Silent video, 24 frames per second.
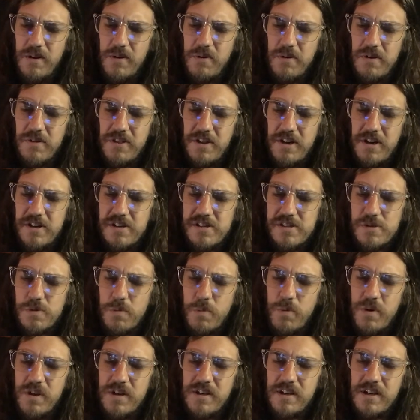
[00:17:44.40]
there's
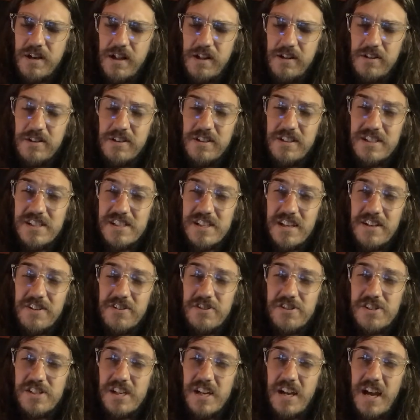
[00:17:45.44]
1 colorless
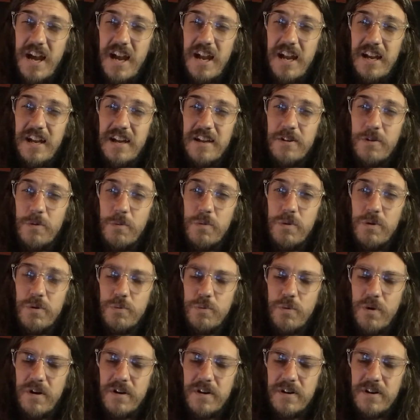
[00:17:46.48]
energy and 1
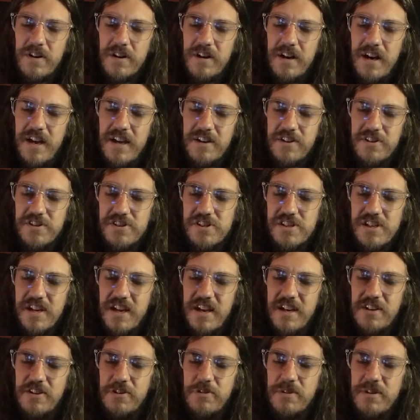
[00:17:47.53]
water energy,
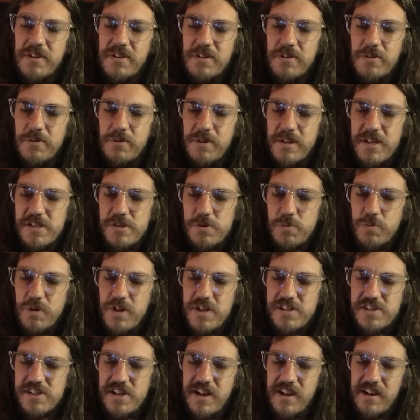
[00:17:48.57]
and you can do this wet
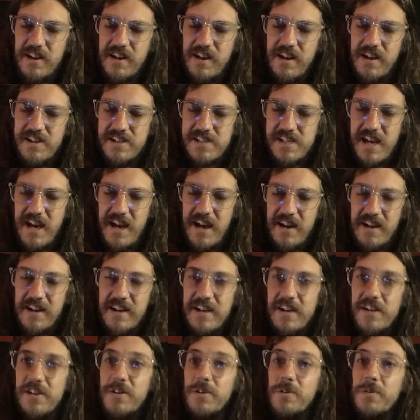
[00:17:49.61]
jet attack.
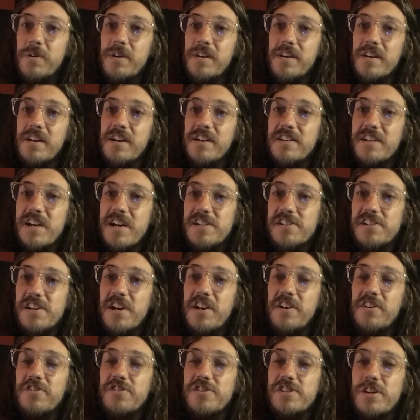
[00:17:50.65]
You can attach
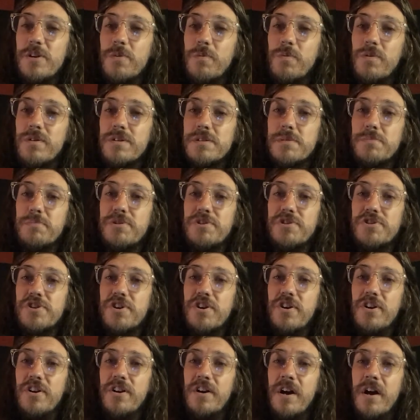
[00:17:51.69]
energy once per
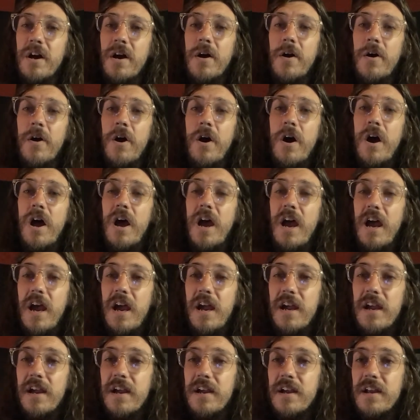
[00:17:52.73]
turn,
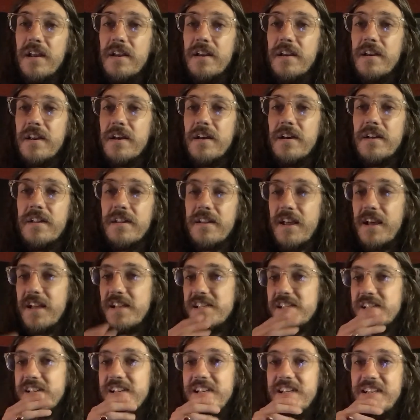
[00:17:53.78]
and
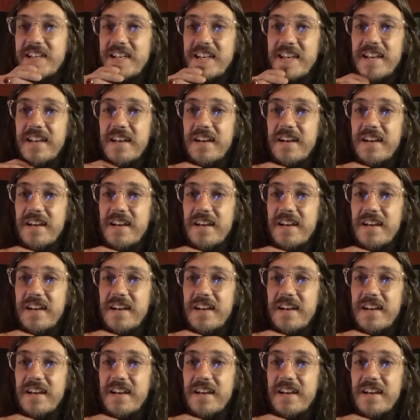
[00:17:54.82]
that's it.